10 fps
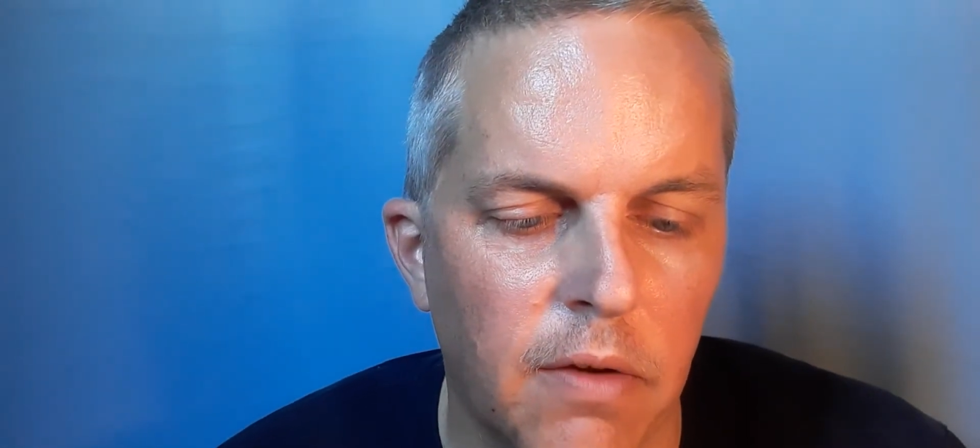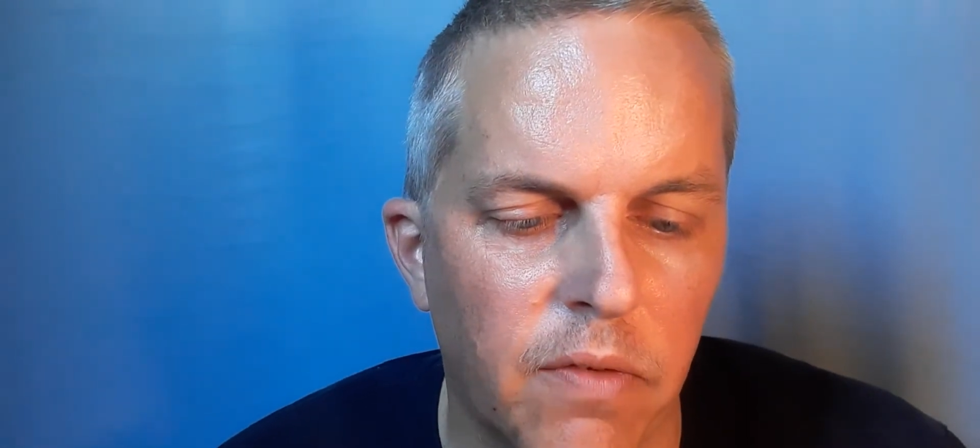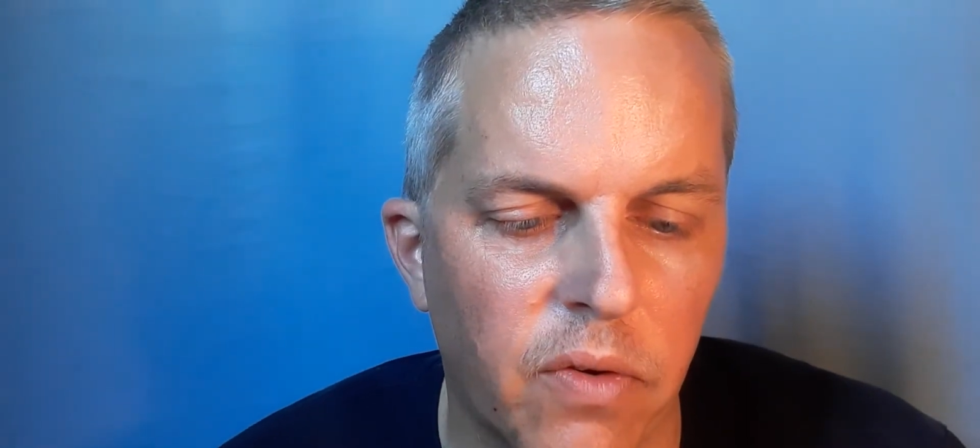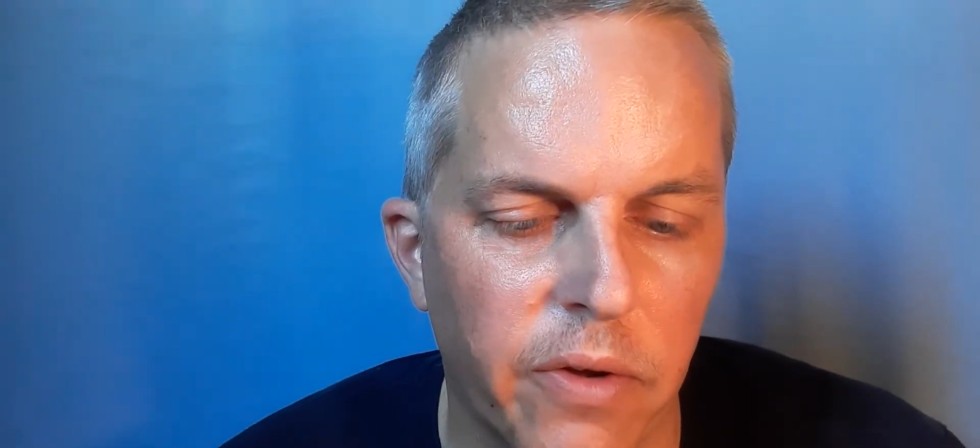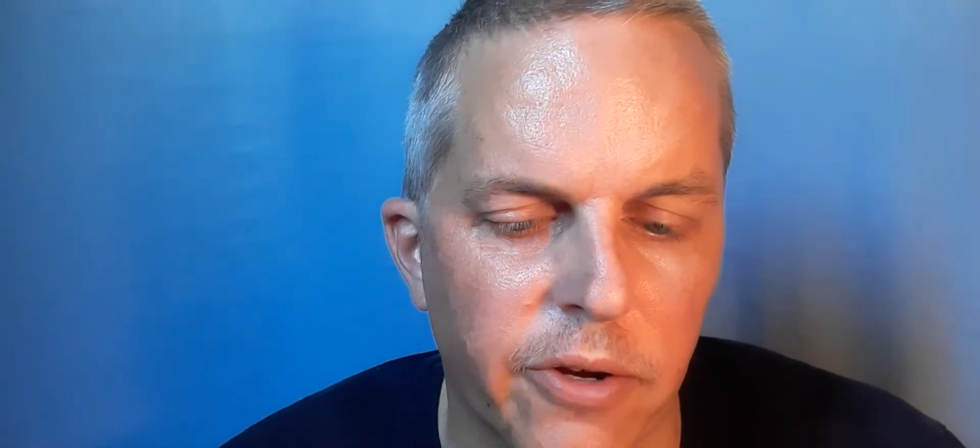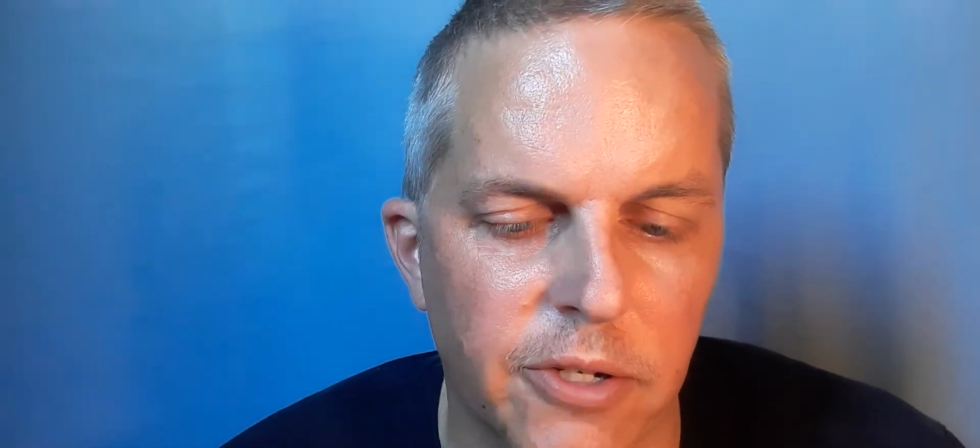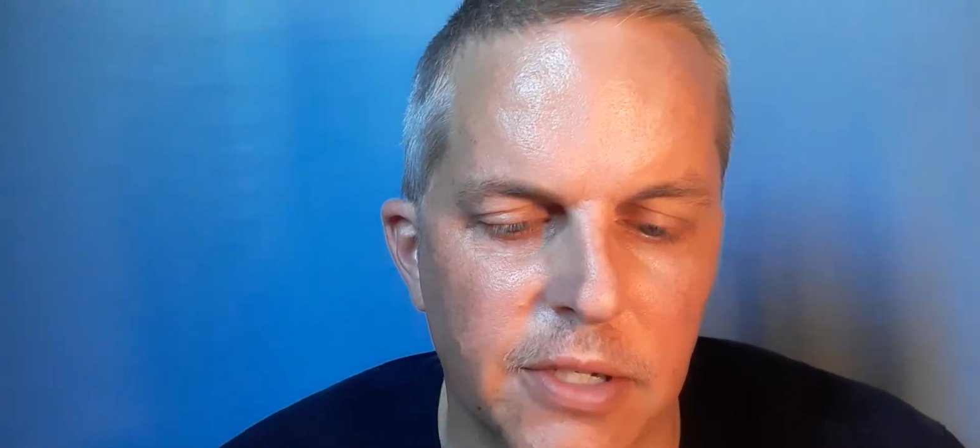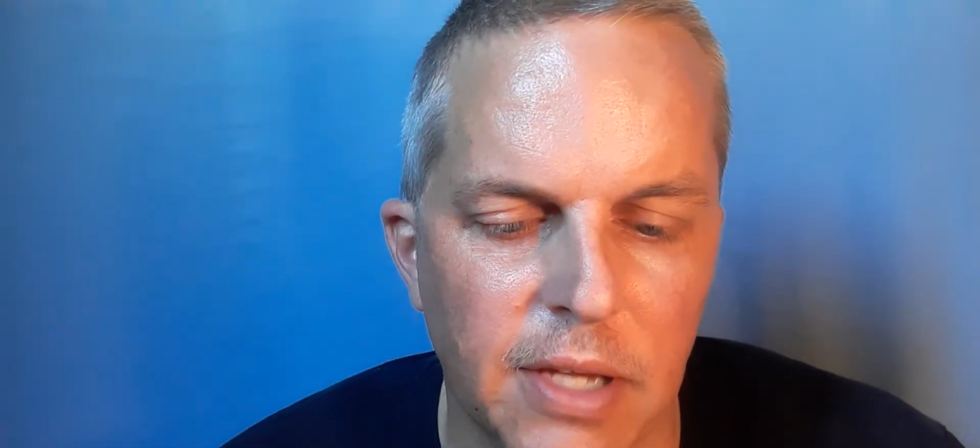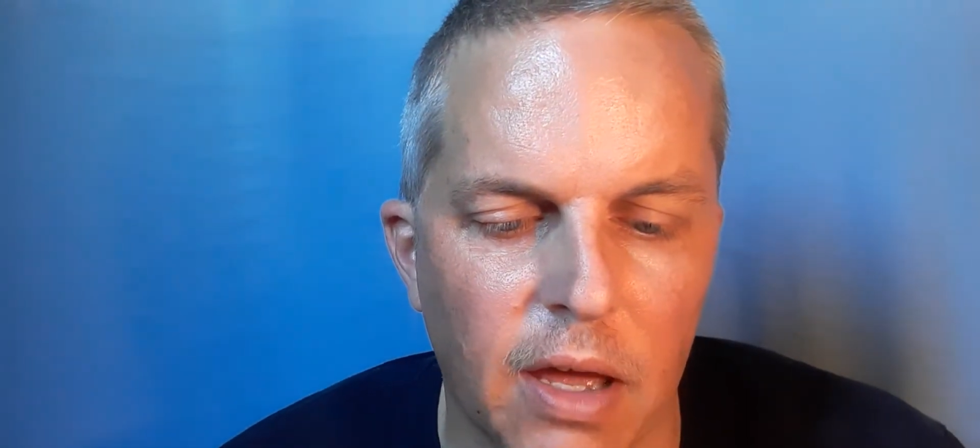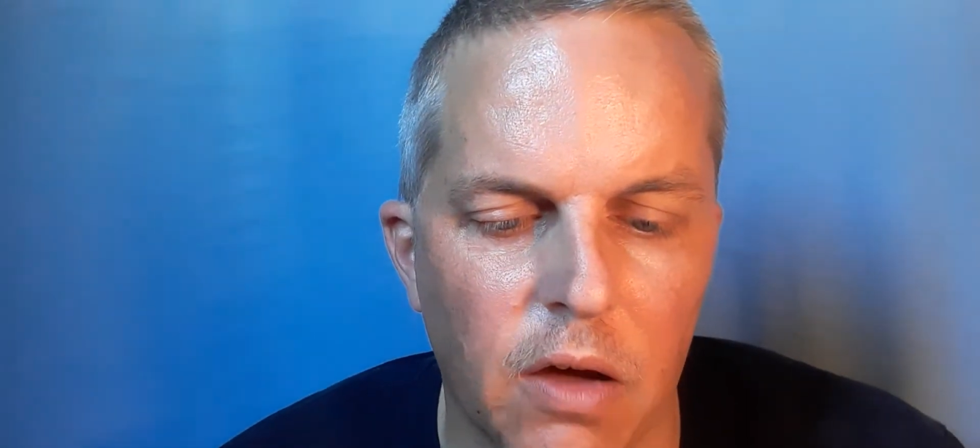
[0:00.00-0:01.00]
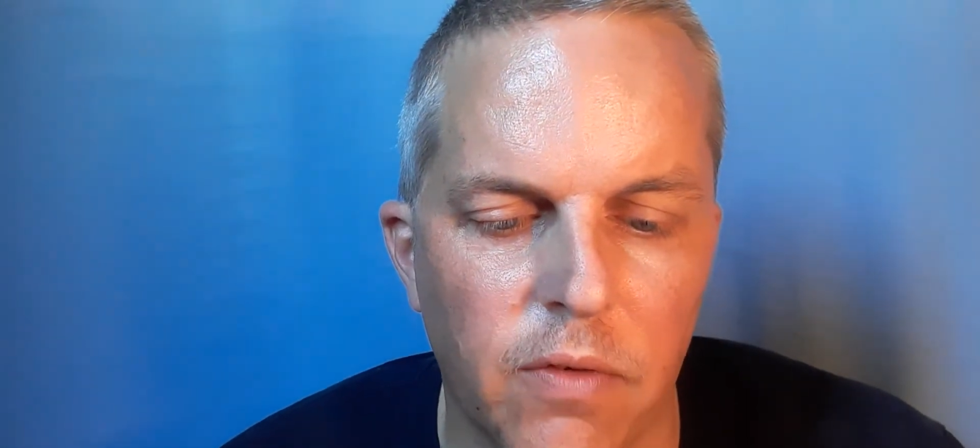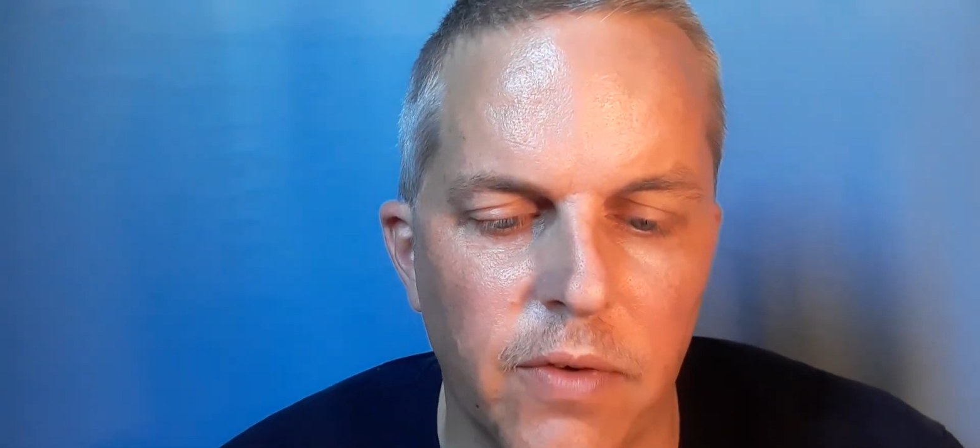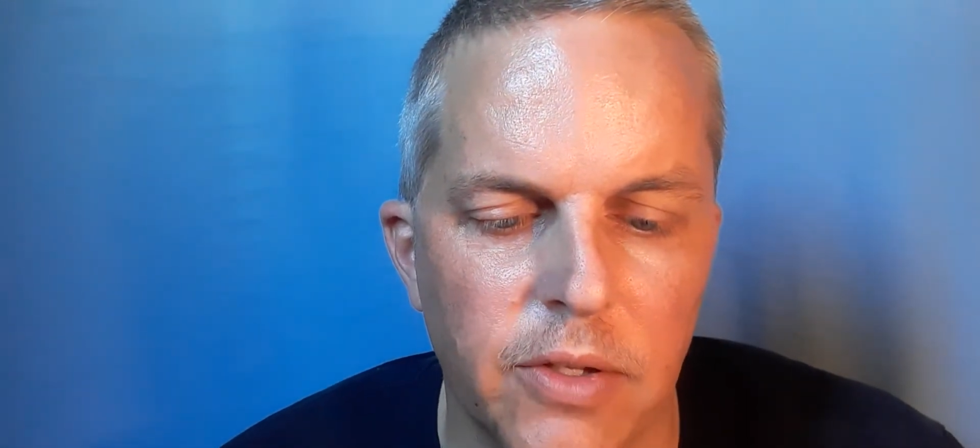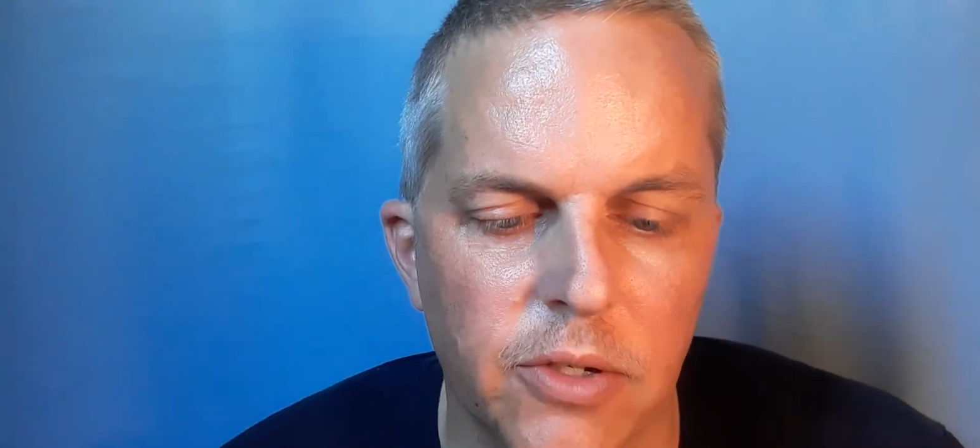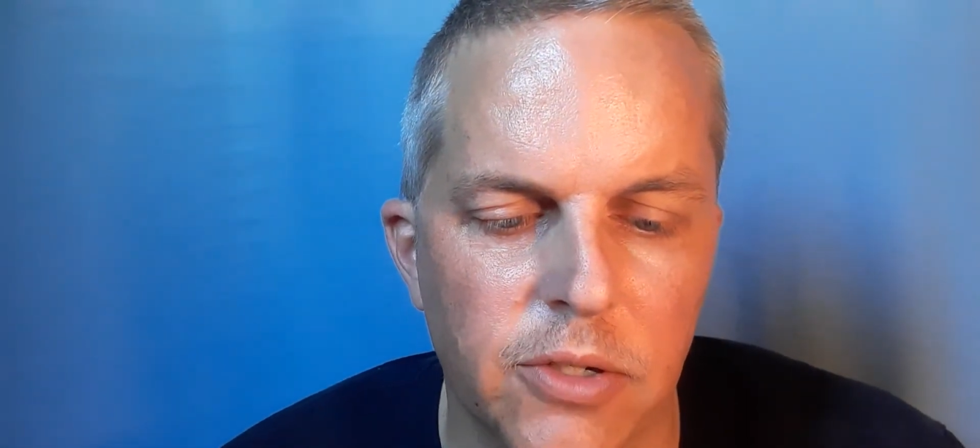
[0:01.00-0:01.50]
for yourself
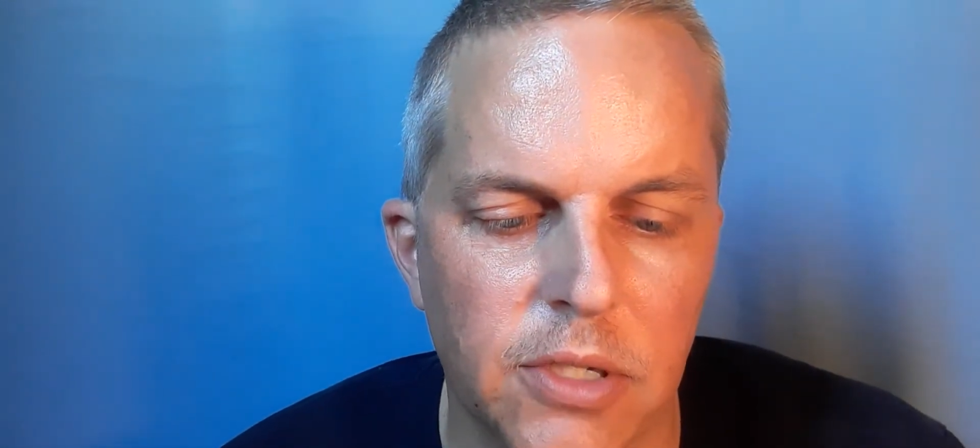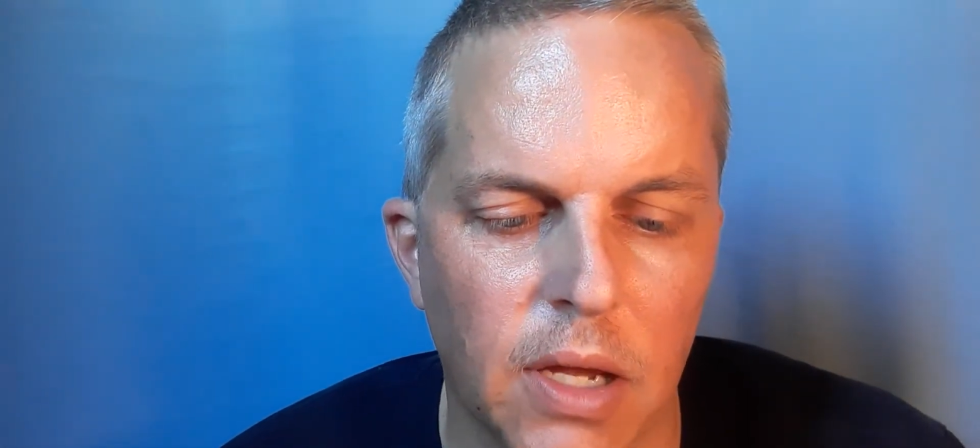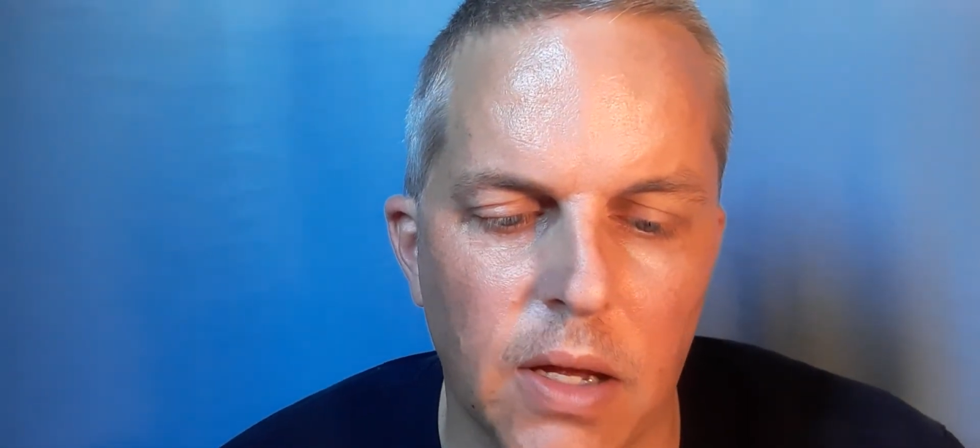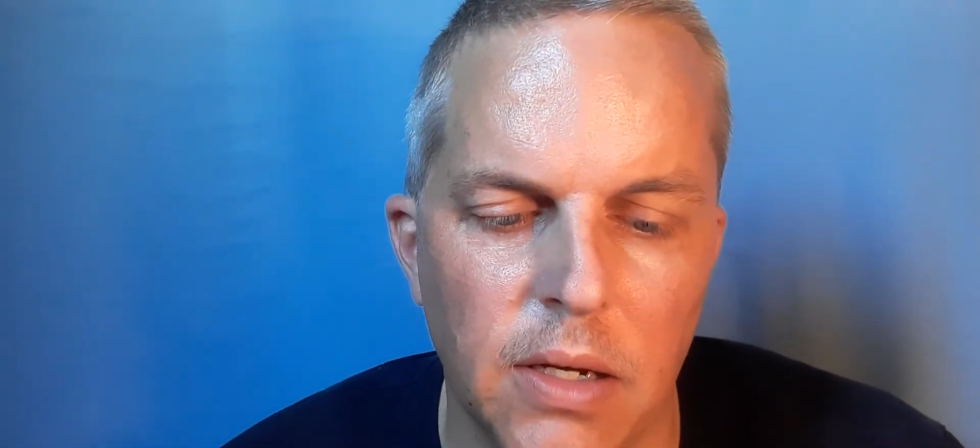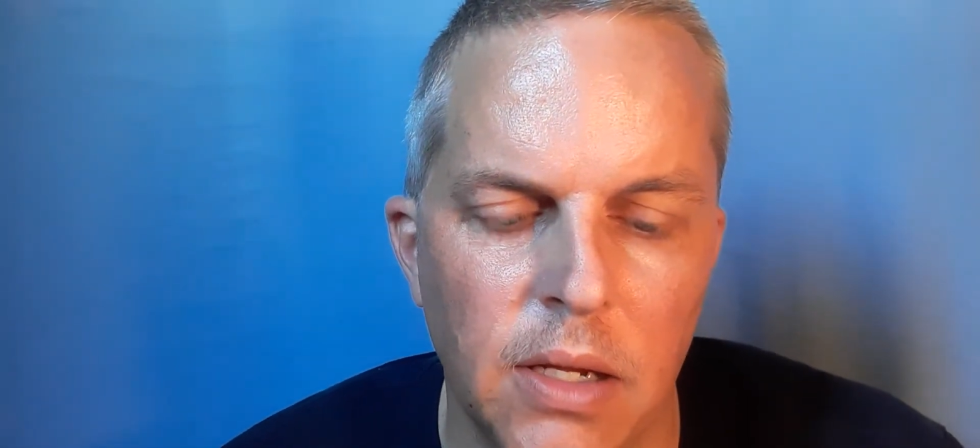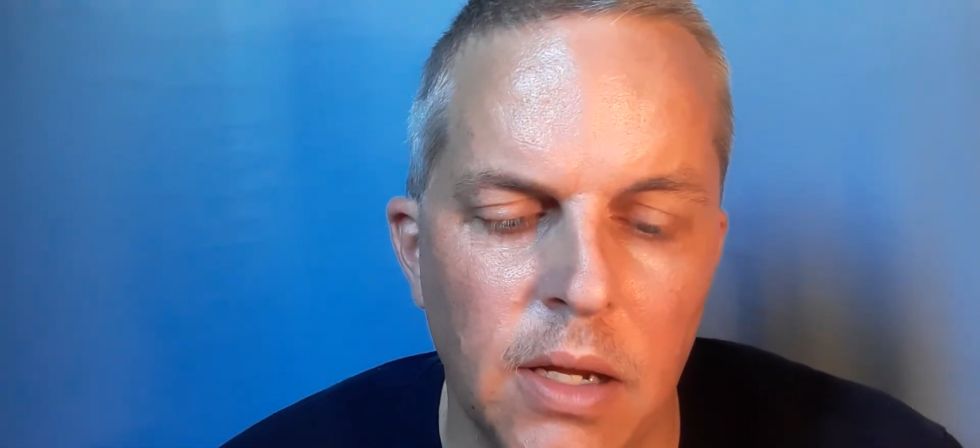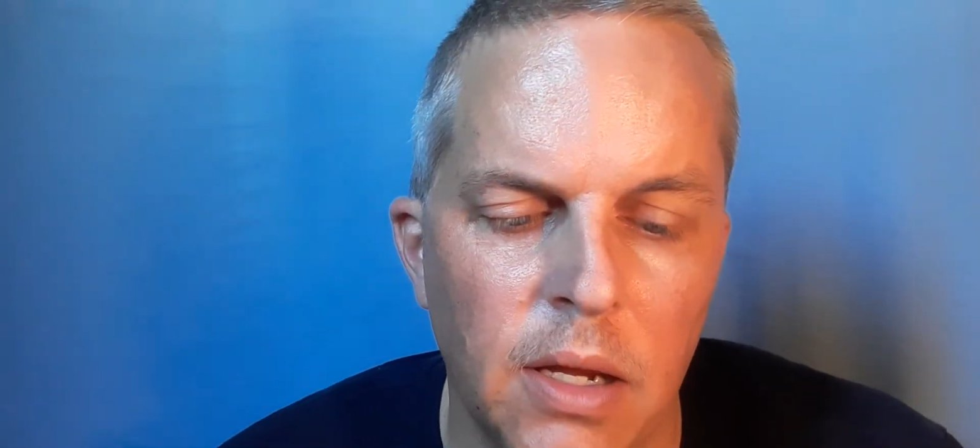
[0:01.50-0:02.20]
and your son